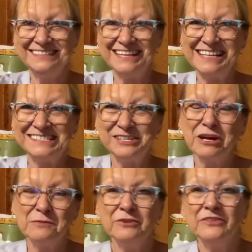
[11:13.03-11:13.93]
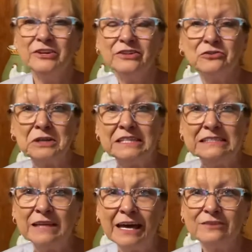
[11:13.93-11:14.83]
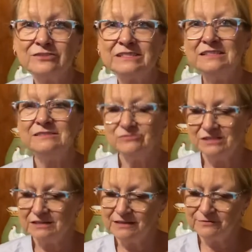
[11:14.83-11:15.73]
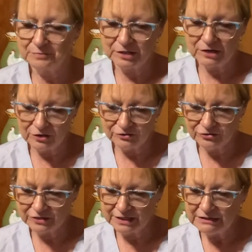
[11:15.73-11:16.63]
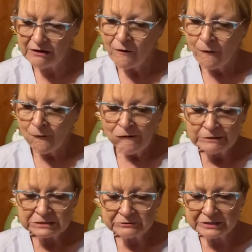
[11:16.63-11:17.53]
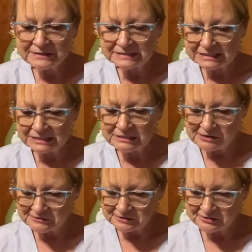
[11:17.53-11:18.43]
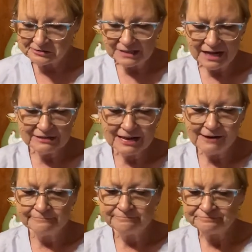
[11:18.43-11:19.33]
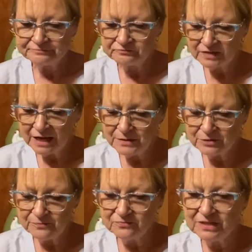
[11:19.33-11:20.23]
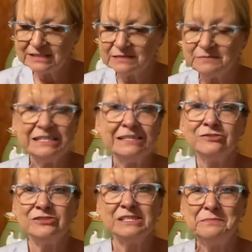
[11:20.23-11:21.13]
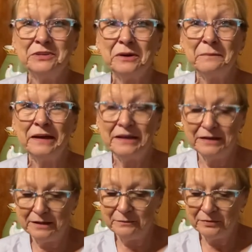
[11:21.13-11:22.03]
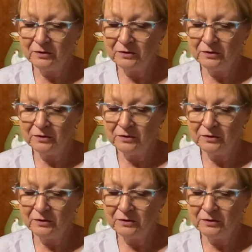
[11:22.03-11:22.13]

I still got them over there, the green handle scissors that come from the Dollar Tree. So when I was at the Dollar Tree, I thought, I better get some scissors and put them up.